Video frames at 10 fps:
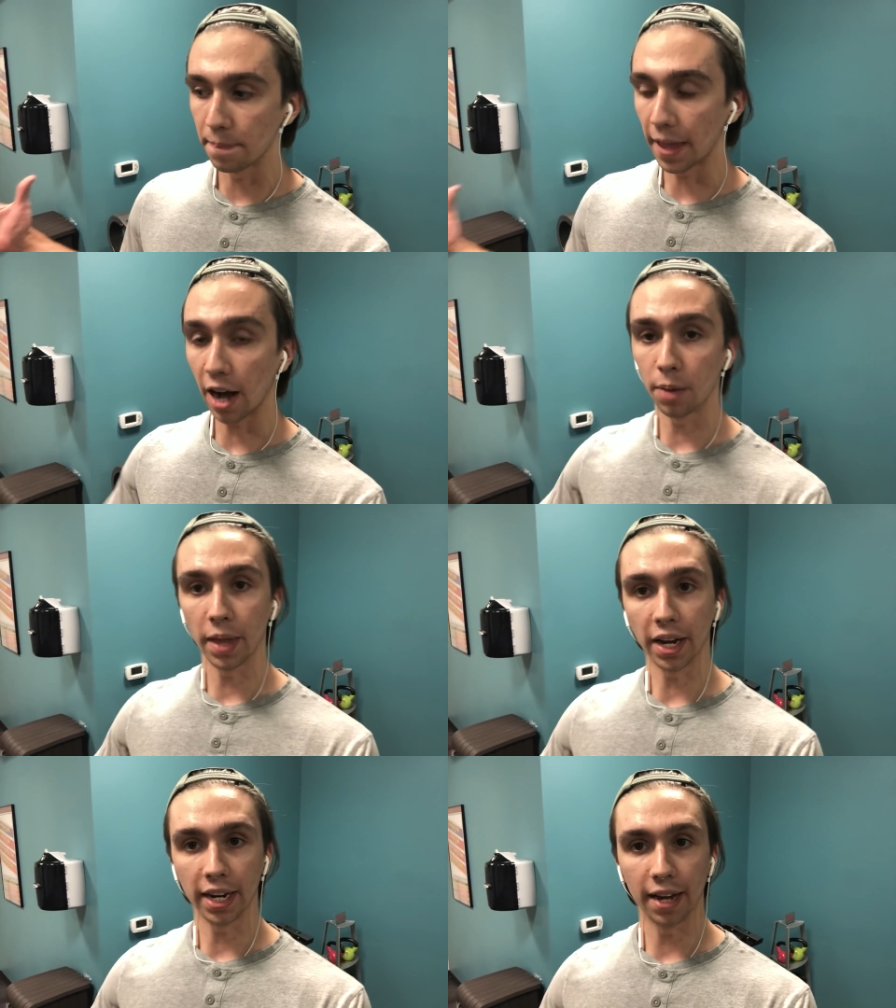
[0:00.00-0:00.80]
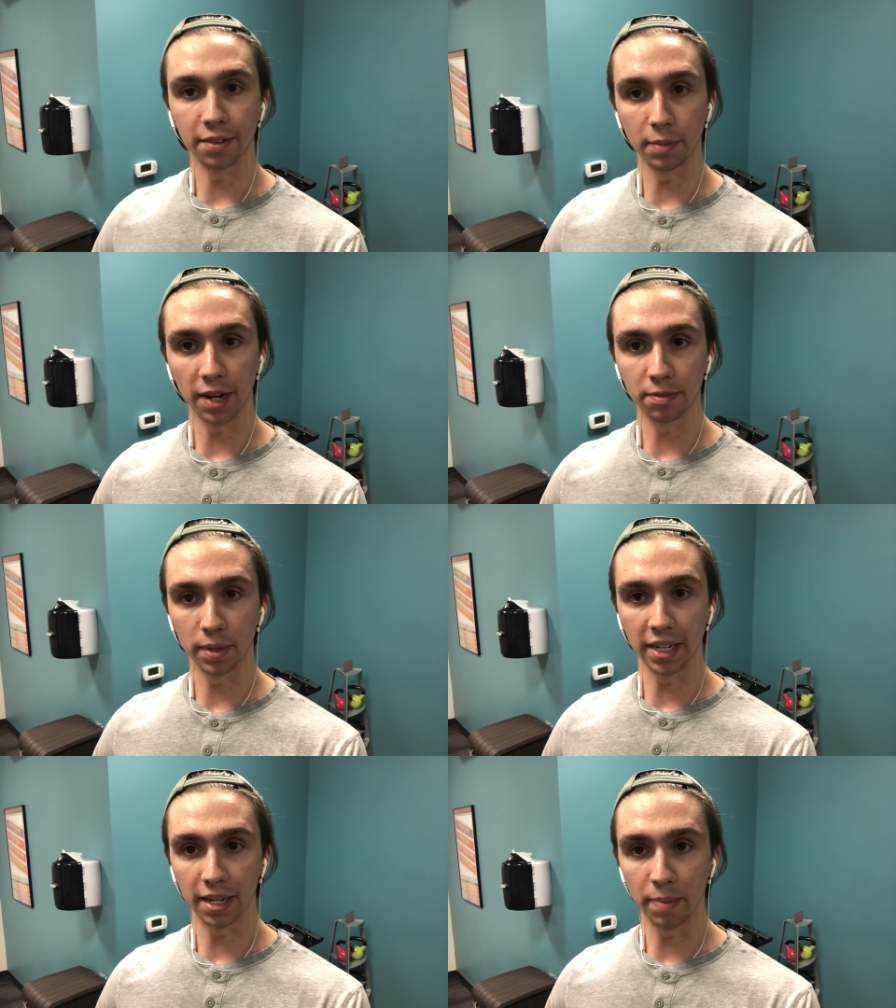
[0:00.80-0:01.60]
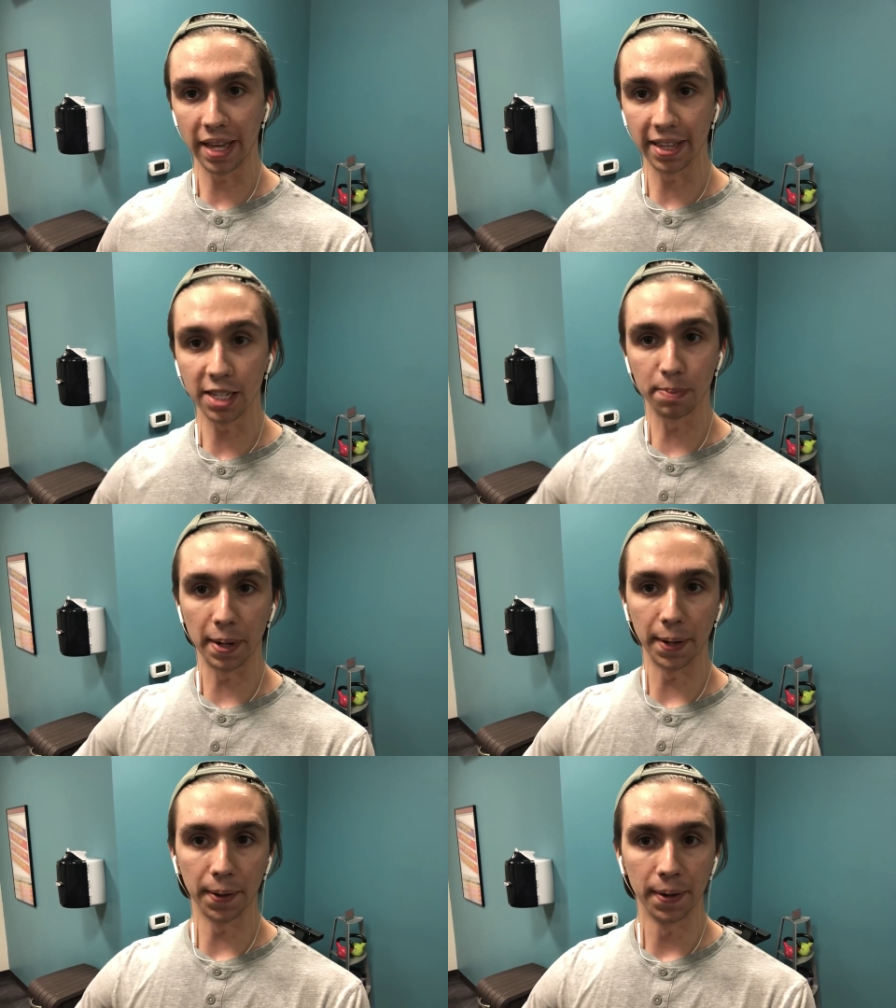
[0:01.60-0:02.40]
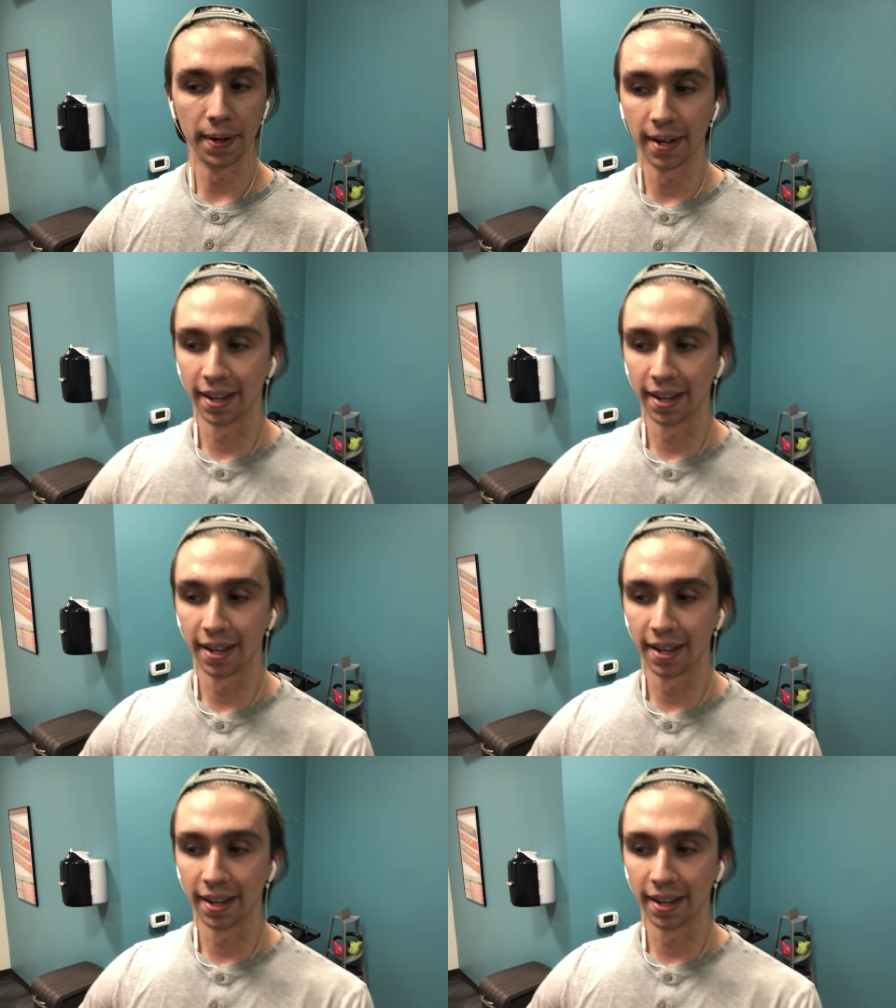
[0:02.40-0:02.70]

Now I'm not gonna have enough money to pay this bill.